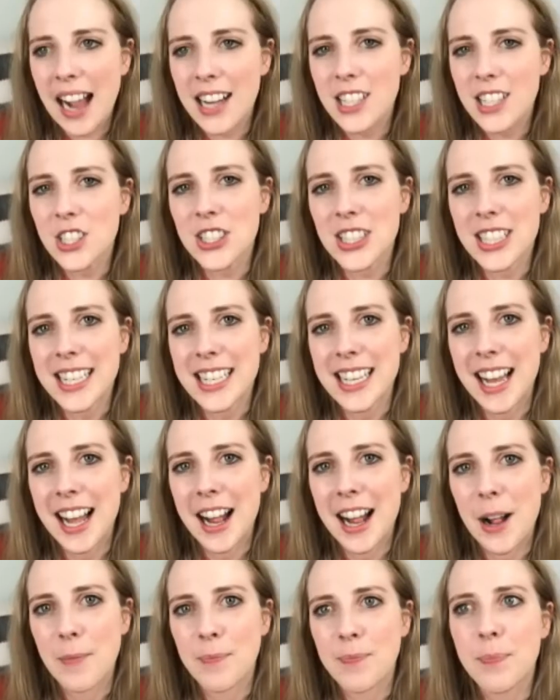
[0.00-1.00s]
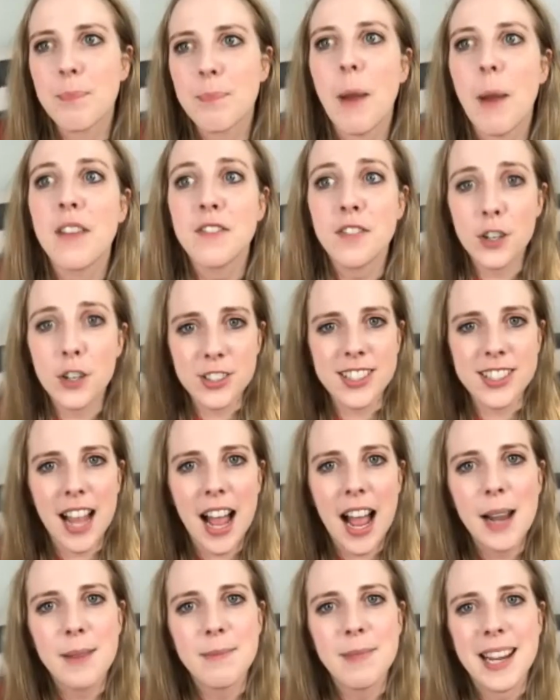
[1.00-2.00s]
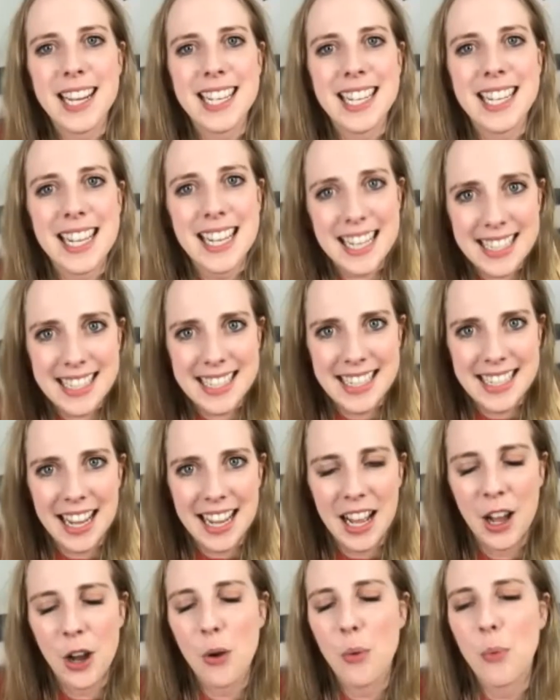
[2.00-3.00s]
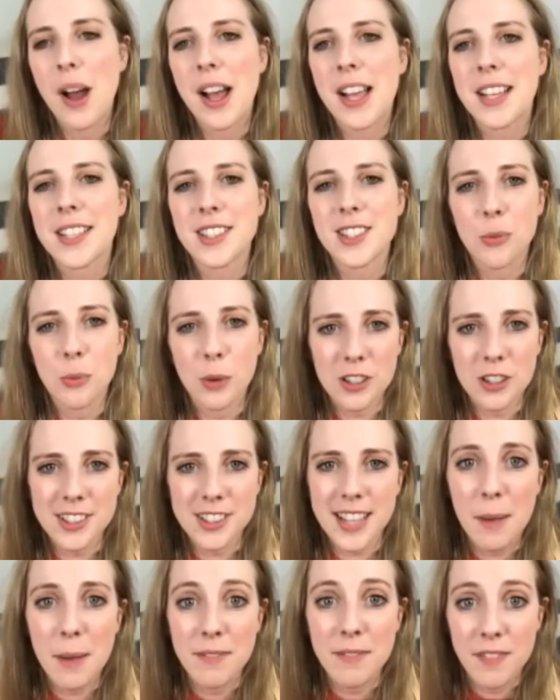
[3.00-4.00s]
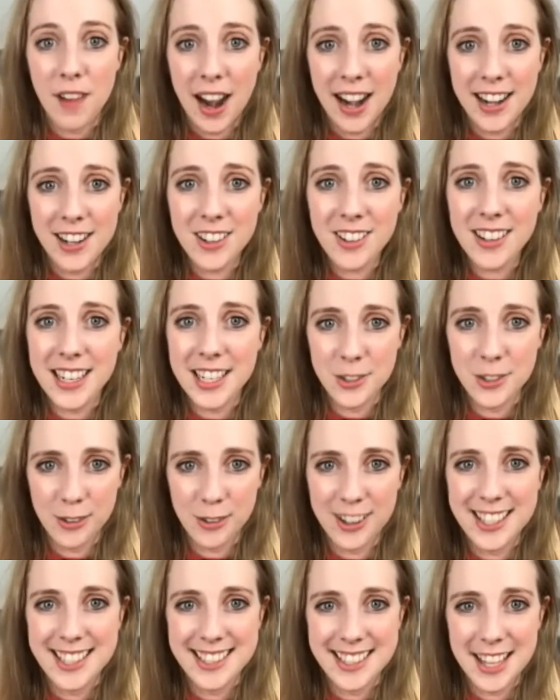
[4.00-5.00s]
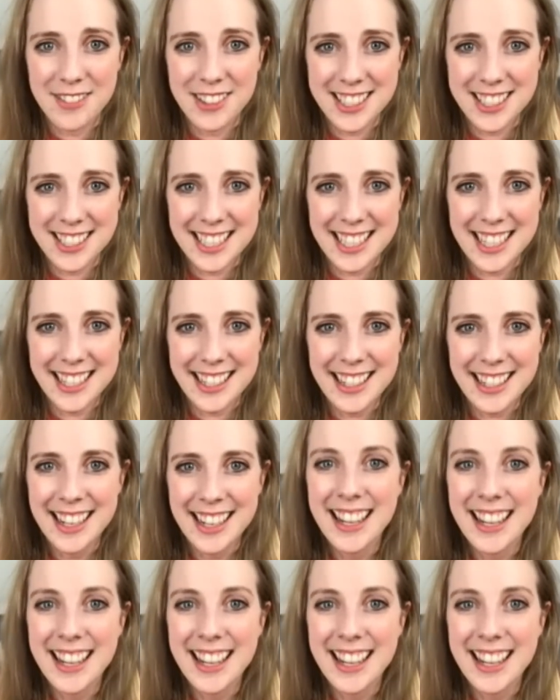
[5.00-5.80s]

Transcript: actually, my first time in India was the World Cup final in 2017.